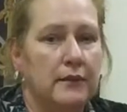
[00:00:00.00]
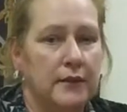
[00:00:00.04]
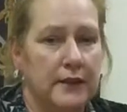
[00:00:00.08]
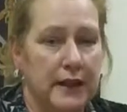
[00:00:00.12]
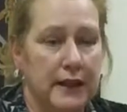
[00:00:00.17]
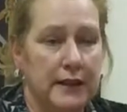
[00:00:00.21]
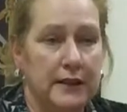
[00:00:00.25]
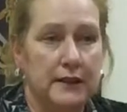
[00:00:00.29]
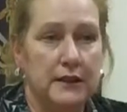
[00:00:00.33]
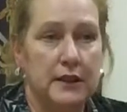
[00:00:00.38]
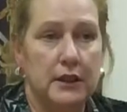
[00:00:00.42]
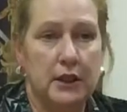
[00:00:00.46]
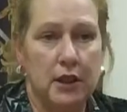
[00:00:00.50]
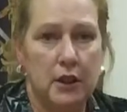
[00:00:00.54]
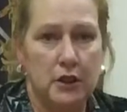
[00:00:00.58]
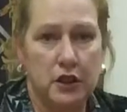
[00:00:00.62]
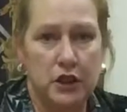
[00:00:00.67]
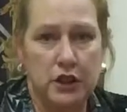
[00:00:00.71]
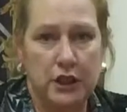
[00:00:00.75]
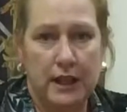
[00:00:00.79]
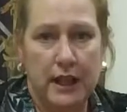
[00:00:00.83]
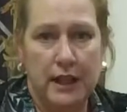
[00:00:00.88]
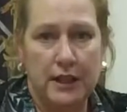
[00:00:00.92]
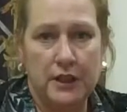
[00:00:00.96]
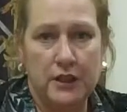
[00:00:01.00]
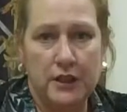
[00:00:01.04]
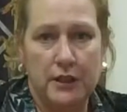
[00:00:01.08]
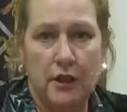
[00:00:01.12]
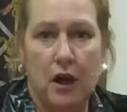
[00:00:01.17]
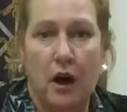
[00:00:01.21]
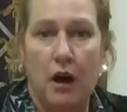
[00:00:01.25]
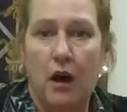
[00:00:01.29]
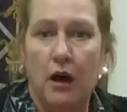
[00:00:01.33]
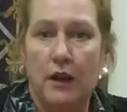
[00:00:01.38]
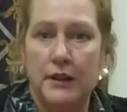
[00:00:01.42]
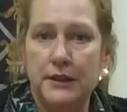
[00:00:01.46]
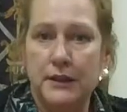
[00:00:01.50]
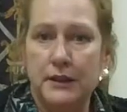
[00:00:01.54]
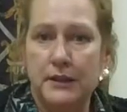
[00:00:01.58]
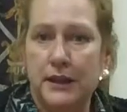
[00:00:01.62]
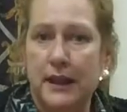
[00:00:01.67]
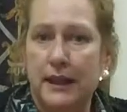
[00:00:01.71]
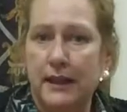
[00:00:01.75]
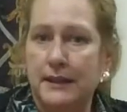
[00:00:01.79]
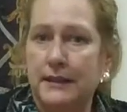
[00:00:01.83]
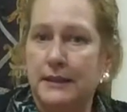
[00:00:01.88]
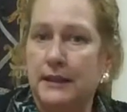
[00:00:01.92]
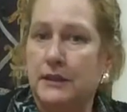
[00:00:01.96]
The negotiation also
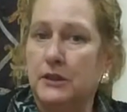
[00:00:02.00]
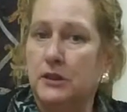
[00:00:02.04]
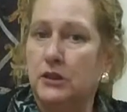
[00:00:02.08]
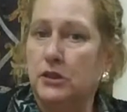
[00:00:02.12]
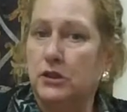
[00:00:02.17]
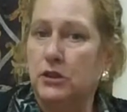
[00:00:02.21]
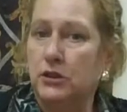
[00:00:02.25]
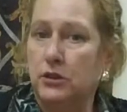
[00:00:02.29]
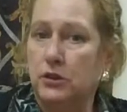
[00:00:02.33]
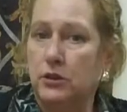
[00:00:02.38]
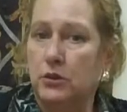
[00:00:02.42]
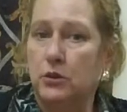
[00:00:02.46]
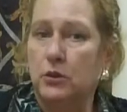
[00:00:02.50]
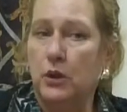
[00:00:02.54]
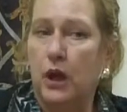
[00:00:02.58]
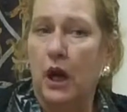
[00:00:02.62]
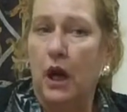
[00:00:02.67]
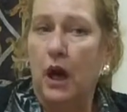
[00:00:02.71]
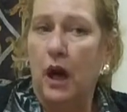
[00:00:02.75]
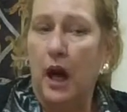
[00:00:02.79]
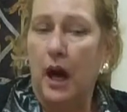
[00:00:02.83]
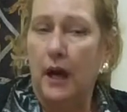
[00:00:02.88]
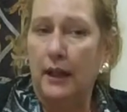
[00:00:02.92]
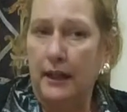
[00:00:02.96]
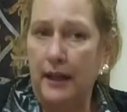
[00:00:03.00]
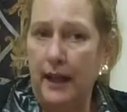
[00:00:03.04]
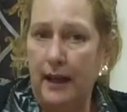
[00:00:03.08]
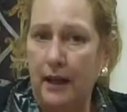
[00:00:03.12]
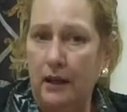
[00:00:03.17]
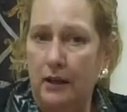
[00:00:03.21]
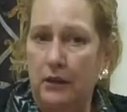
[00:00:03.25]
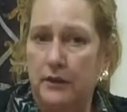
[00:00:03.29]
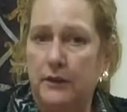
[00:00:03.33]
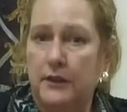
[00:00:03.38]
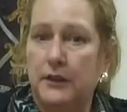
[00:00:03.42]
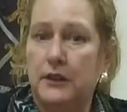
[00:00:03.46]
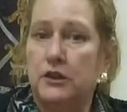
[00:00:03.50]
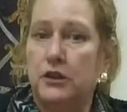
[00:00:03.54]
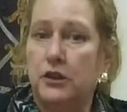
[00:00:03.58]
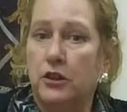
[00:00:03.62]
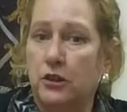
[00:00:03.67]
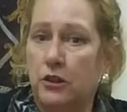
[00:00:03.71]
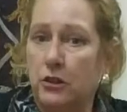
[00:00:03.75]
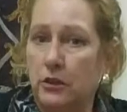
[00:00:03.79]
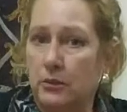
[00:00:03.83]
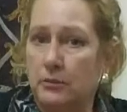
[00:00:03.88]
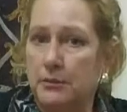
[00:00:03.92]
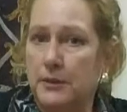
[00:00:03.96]
takes into account the
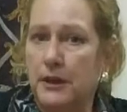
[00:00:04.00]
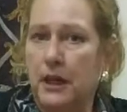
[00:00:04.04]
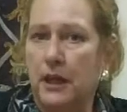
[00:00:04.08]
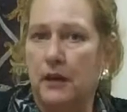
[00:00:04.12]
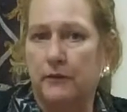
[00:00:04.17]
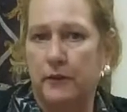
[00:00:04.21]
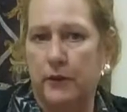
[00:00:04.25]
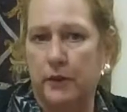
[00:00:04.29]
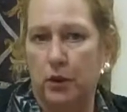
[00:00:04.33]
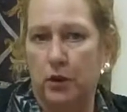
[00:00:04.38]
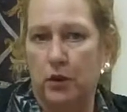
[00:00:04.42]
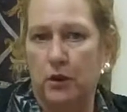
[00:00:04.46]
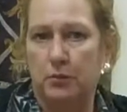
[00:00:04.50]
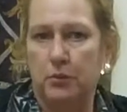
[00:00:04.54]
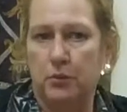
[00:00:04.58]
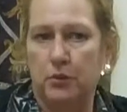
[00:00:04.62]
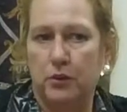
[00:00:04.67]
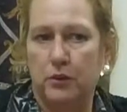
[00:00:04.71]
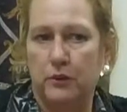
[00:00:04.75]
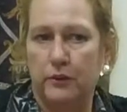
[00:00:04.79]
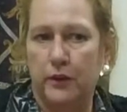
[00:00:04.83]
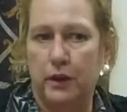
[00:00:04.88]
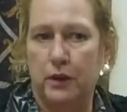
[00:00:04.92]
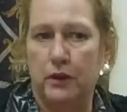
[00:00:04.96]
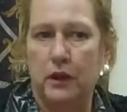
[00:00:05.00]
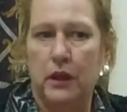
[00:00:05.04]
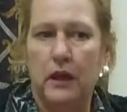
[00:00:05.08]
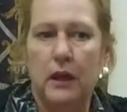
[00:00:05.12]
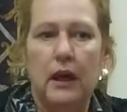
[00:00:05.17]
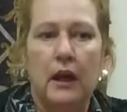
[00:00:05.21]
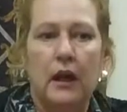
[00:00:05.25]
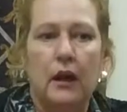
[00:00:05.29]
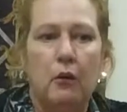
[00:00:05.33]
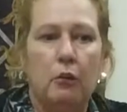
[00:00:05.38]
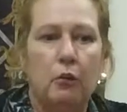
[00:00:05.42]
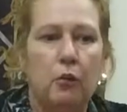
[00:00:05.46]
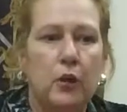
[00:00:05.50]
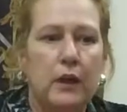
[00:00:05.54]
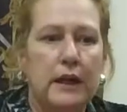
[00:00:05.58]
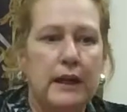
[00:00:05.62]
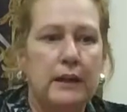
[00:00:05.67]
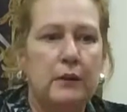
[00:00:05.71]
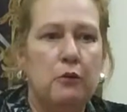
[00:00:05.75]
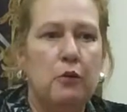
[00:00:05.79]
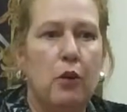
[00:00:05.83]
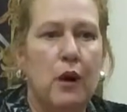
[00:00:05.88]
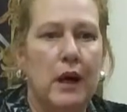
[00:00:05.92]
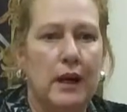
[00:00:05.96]
terms of your approval.
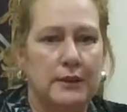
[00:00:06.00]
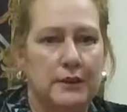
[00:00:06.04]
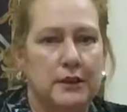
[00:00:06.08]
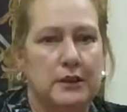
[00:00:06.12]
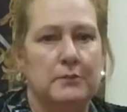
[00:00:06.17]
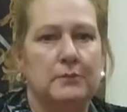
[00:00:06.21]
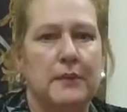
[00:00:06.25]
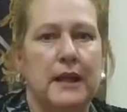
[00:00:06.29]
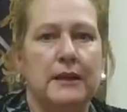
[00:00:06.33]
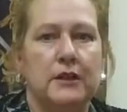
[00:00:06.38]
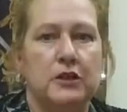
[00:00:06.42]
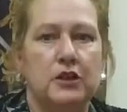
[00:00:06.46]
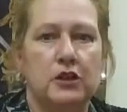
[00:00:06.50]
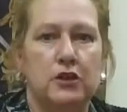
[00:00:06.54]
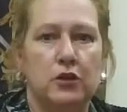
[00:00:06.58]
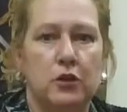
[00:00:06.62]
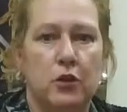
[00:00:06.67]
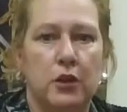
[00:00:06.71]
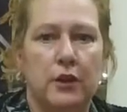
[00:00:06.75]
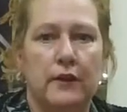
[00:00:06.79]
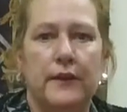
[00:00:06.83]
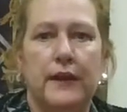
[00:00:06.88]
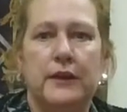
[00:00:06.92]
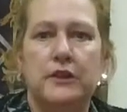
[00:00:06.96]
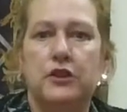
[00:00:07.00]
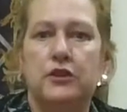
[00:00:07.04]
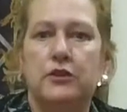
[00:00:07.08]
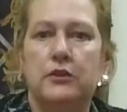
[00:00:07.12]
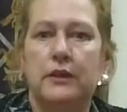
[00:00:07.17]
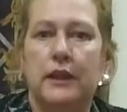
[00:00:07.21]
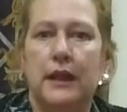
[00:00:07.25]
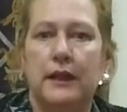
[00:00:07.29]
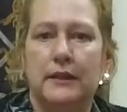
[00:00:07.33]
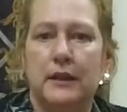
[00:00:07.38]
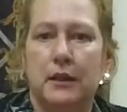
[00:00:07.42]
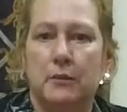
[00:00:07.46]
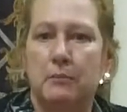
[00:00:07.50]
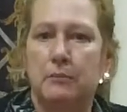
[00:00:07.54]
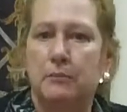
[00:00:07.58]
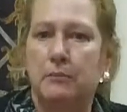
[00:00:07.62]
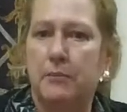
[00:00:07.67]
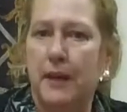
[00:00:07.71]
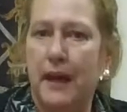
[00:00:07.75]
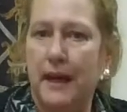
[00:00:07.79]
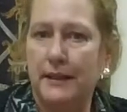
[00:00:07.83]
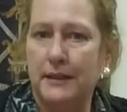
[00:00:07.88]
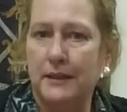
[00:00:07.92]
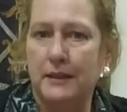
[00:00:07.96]
We want to make sure that you get the
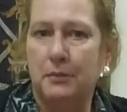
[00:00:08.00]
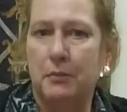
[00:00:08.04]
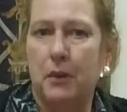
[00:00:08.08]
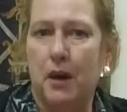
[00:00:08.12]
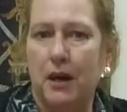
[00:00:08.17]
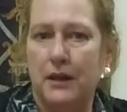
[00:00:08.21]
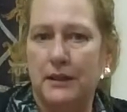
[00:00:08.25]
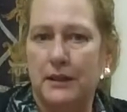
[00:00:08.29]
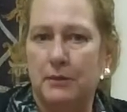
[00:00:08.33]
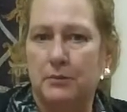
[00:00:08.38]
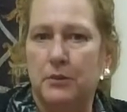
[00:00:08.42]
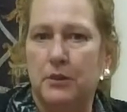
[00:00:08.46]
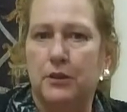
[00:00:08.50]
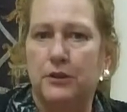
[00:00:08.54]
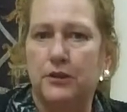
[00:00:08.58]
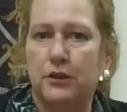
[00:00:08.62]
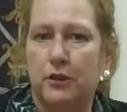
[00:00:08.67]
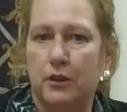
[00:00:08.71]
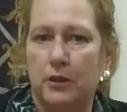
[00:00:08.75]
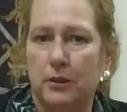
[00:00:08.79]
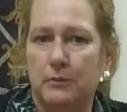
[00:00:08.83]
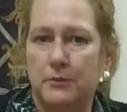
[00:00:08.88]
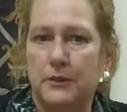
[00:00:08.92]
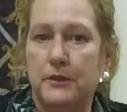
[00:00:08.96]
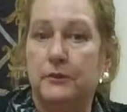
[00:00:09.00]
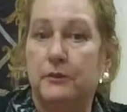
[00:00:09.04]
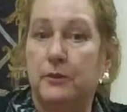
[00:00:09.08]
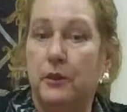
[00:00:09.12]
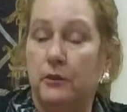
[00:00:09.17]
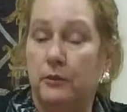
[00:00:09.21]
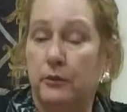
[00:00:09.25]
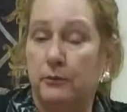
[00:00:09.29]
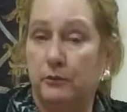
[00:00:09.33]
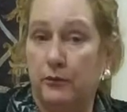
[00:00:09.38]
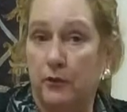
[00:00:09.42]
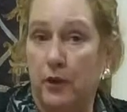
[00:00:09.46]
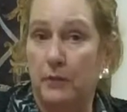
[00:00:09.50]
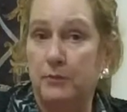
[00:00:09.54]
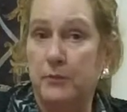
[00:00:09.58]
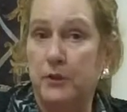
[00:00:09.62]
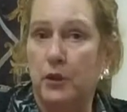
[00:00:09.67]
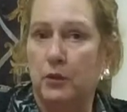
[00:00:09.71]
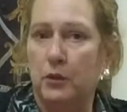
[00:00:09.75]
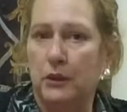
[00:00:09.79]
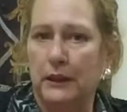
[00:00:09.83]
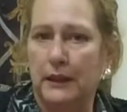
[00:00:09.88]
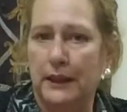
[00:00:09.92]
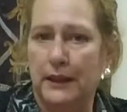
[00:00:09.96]
best possible terms from
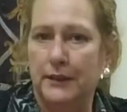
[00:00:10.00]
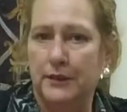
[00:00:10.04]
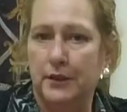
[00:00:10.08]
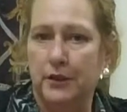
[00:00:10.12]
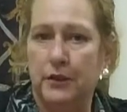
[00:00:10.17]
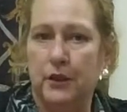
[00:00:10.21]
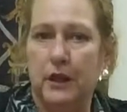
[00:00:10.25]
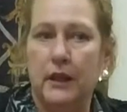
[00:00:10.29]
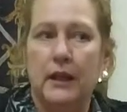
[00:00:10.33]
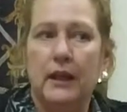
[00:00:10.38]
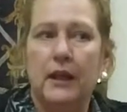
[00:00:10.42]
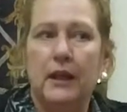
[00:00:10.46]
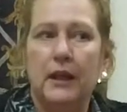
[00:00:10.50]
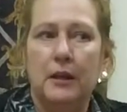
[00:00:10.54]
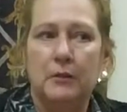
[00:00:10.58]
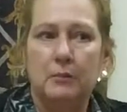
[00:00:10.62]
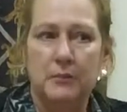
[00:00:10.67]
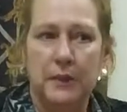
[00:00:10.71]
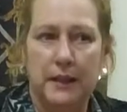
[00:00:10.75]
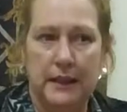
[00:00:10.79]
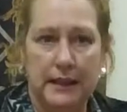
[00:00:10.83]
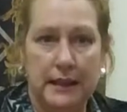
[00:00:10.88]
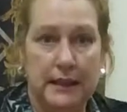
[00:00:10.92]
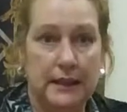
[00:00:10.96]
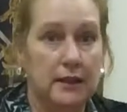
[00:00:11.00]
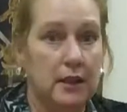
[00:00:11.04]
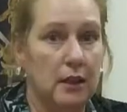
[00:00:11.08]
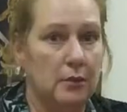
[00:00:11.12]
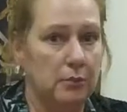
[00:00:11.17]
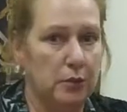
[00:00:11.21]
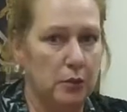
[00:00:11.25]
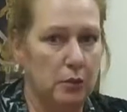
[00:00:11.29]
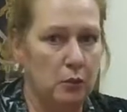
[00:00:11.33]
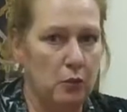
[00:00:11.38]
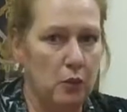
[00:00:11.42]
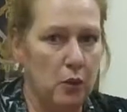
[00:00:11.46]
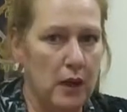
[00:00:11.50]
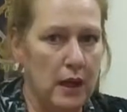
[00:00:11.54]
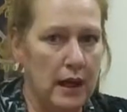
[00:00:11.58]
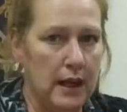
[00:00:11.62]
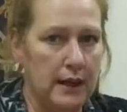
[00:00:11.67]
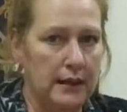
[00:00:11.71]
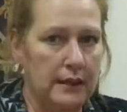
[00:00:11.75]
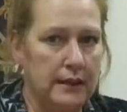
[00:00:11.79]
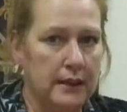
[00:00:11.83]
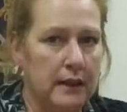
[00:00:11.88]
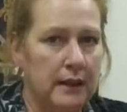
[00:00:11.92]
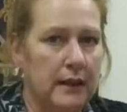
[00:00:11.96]
your lender, meaning number
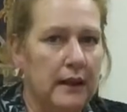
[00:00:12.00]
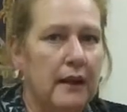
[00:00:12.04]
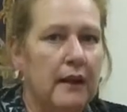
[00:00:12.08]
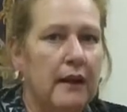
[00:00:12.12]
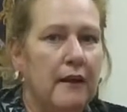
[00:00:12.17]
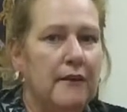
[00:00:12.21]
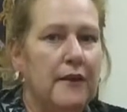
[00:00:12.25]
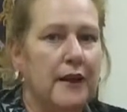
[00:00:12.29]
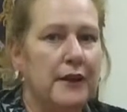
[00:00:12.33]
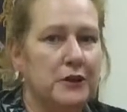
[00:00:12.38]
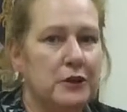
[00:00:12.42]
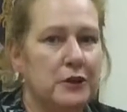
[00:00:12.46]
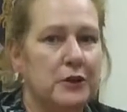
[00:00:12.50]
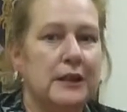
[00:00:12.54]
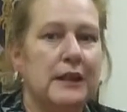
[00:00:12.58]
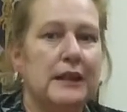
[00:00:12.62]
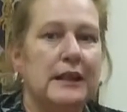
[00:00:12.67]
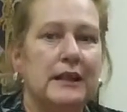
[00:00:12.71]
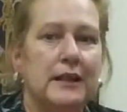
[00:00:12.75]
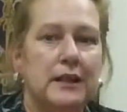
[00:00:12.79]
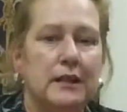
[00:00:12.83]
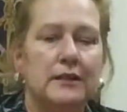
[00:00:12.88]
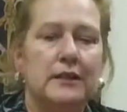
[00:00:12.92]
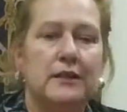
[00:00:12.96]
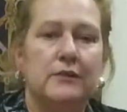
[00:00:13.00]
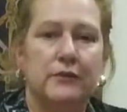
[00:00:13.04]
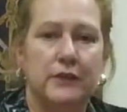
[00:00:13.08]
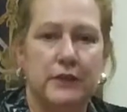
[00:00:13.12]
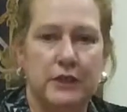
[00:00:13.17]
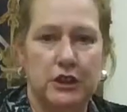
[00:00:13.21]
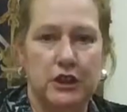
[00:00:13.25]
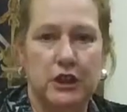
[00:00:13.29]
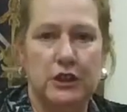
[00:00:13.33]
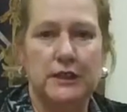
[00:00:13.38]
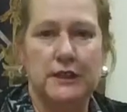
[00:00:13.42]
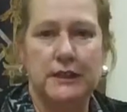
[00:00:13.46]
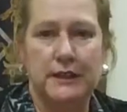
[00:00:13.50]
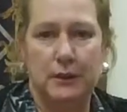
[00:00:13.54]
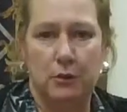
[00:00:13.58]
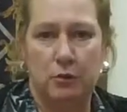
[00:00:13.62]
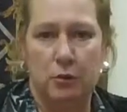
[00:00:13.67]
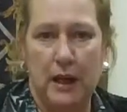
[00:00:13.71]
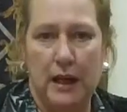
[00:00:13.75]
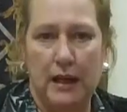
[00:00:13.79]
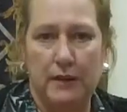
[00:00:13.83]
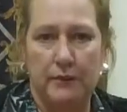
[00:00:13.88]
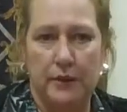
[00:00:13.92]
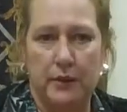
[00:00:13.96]
one, that you're getting a deficiency
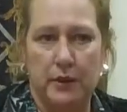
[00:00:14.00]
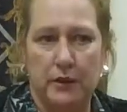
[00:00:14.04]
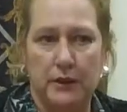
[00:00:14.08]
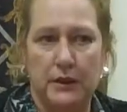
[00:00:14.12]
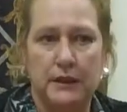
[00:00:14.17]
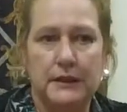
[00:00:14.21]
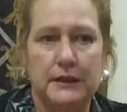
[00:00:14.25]
waiver.